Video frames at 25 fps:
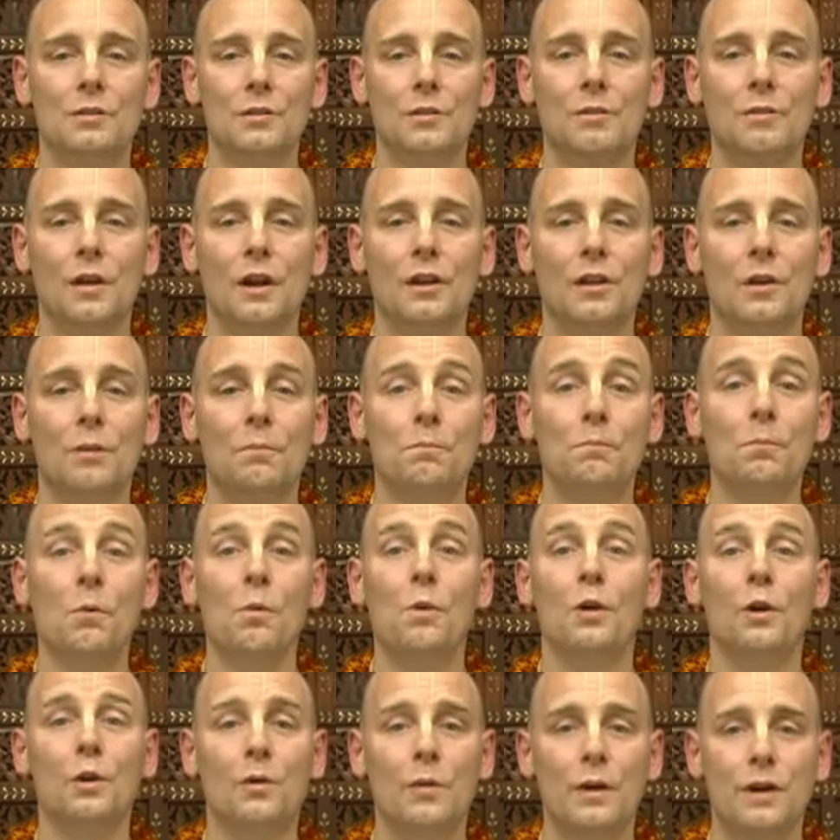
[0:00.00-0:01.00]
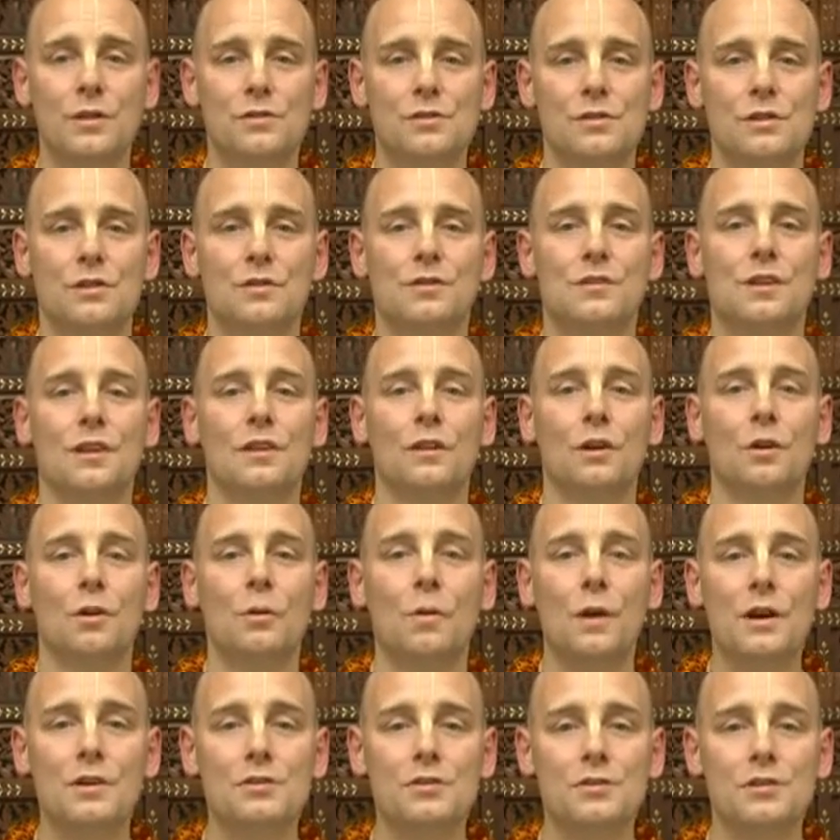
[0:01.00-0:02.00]
develop more questions and the
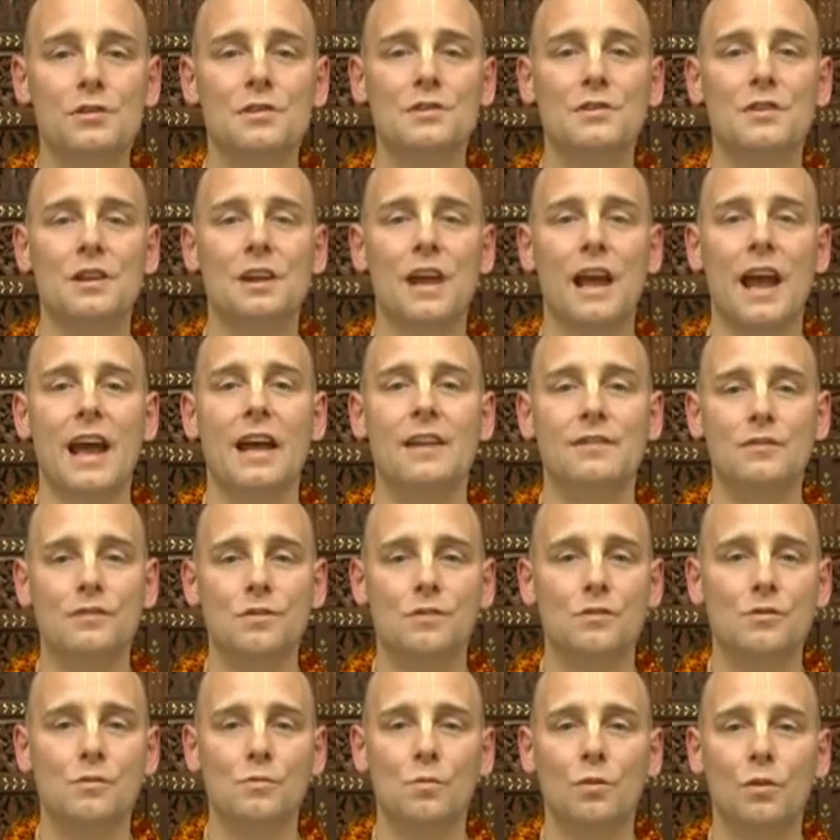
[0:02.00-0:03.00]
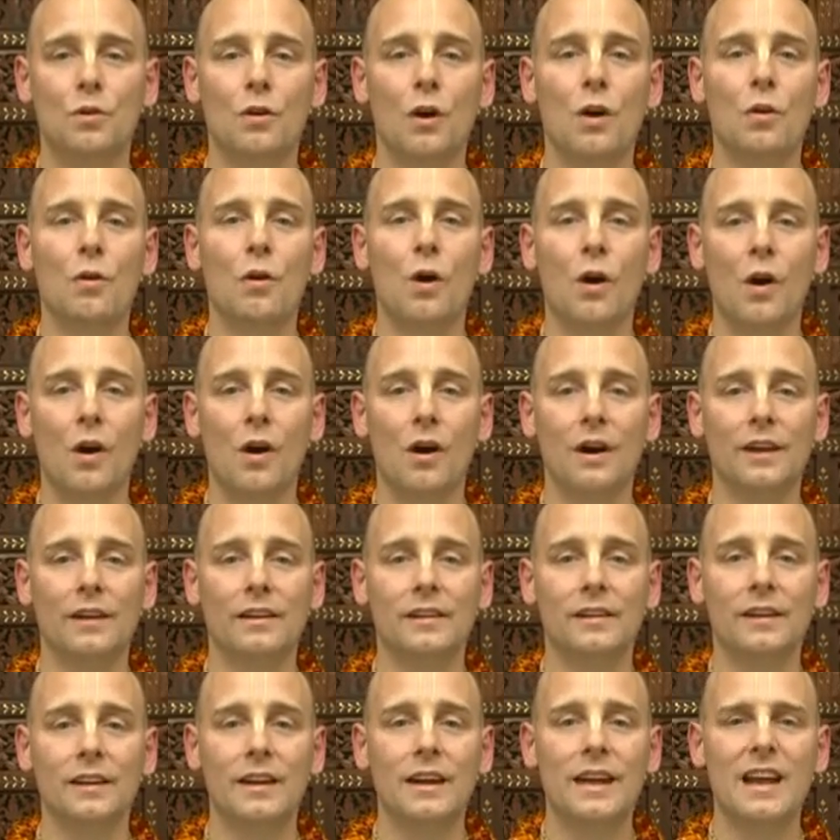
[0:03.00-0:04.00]
questions and answers will go
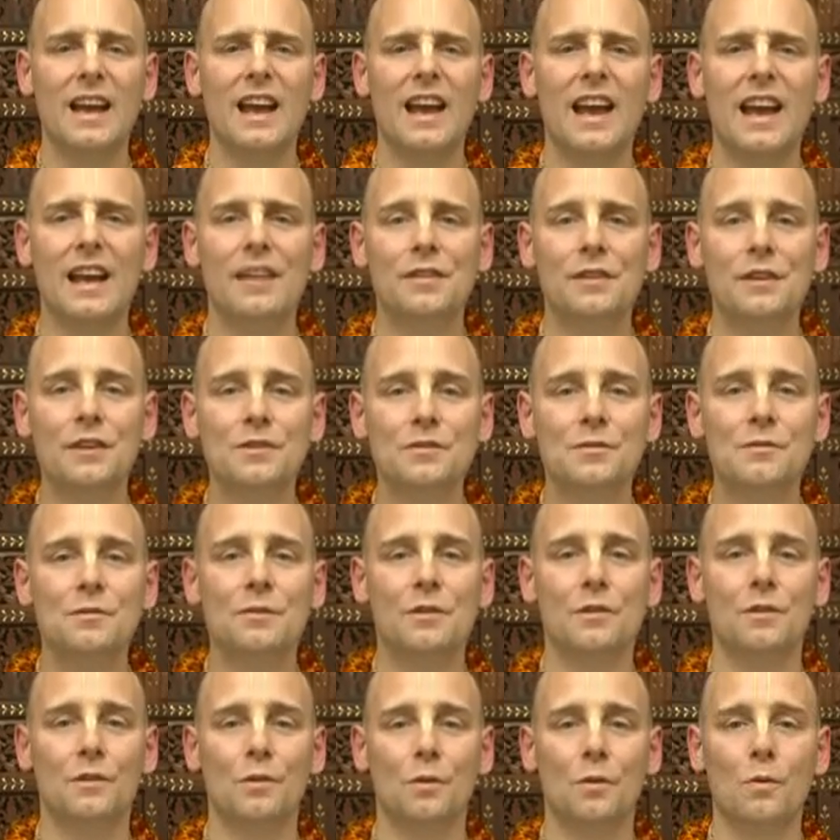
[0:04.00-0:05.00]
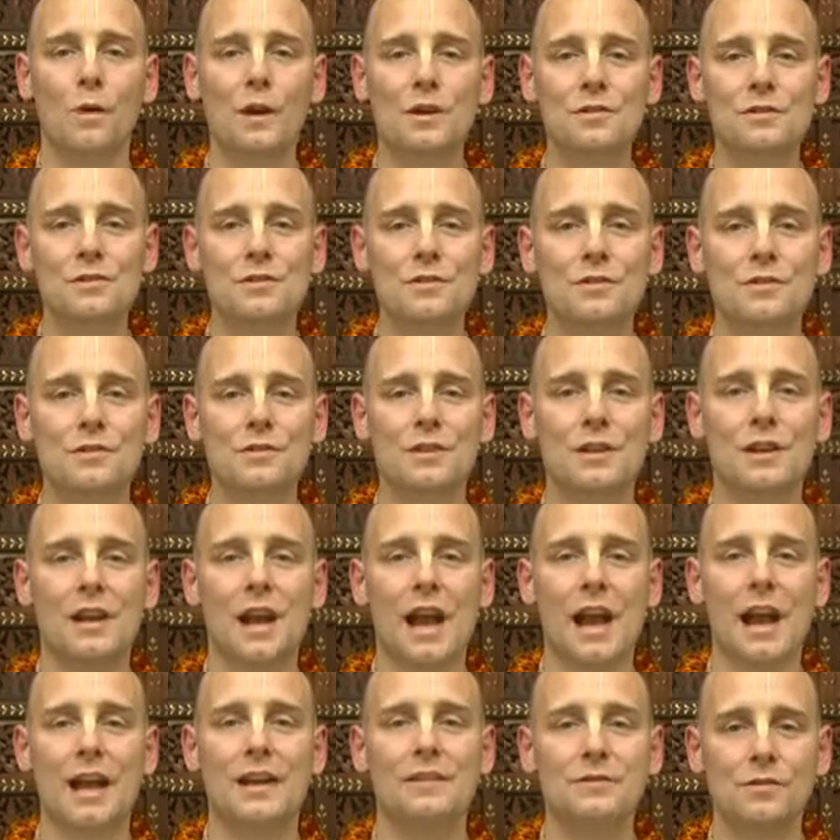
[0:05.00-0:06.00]
on. And this questions
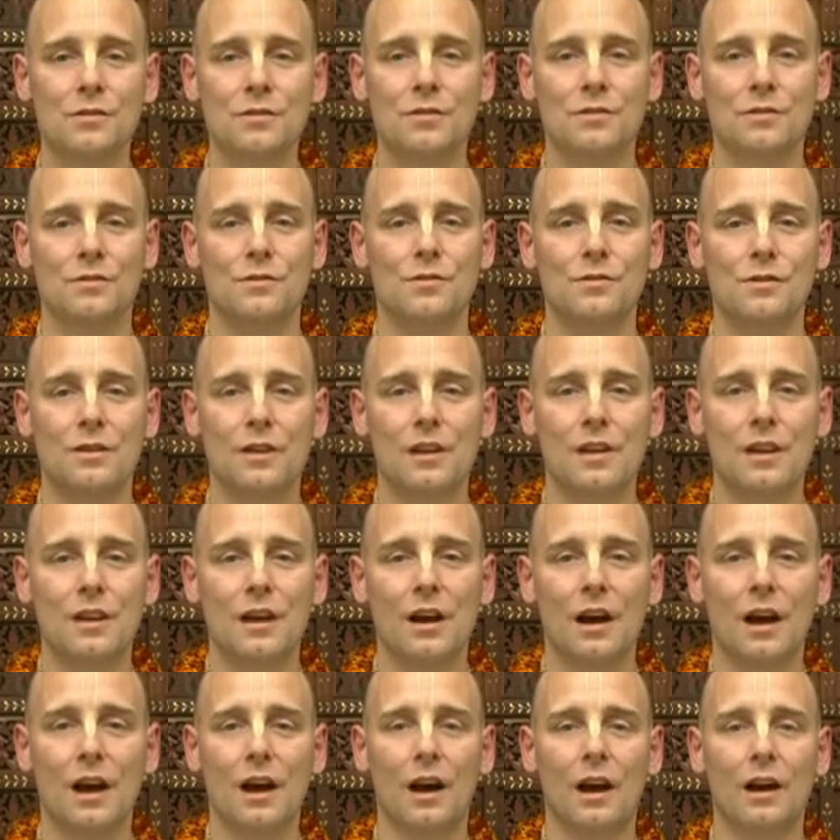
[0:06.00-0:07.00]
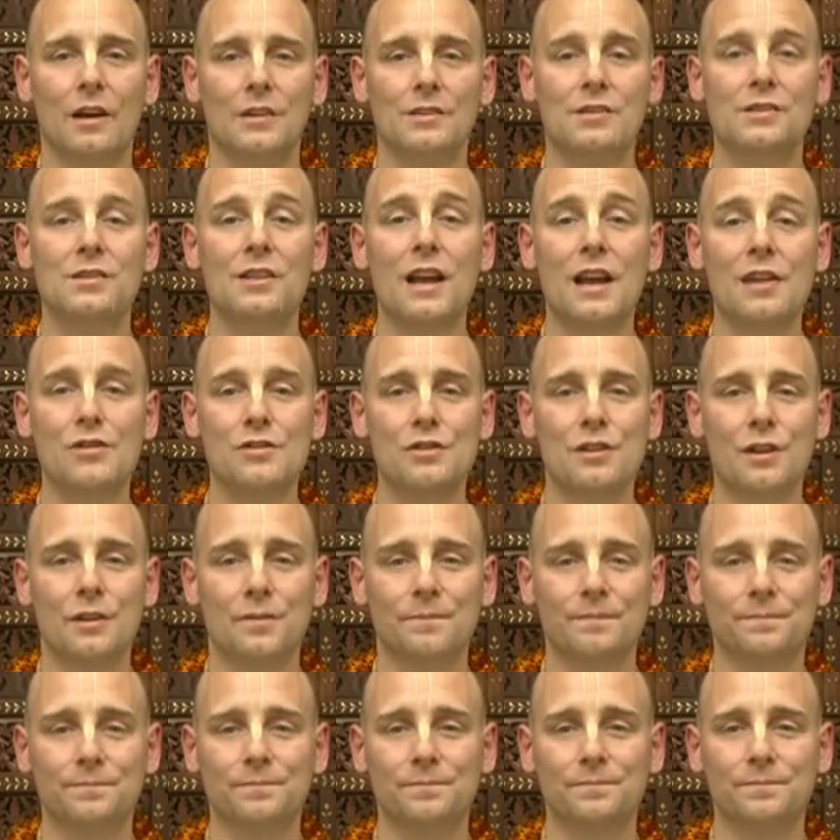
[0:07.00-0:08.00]
and answers uh,
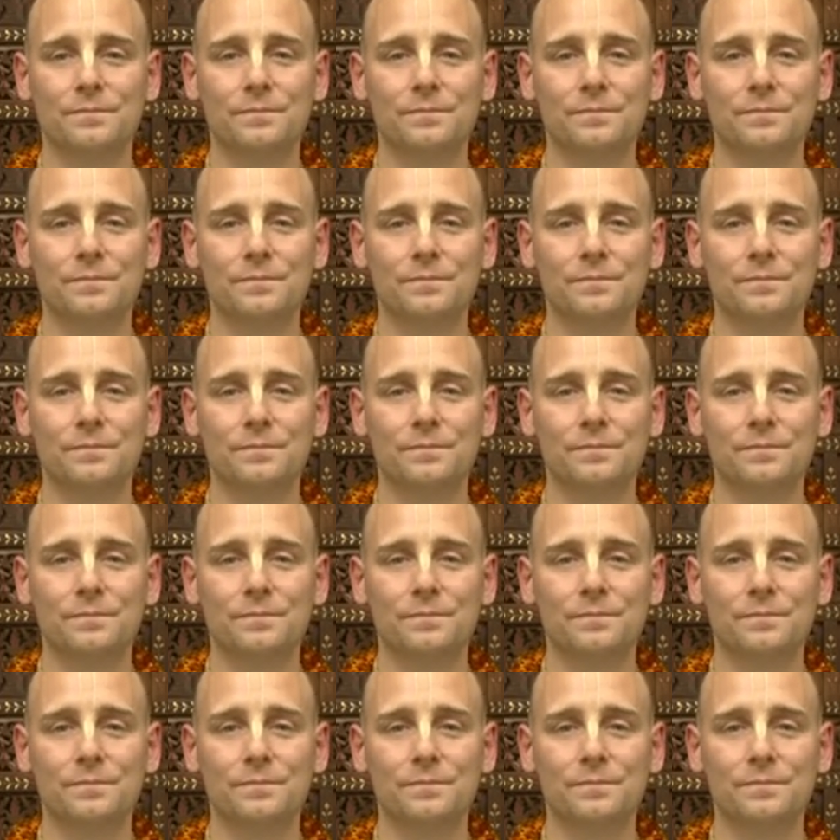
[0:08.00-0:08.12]
session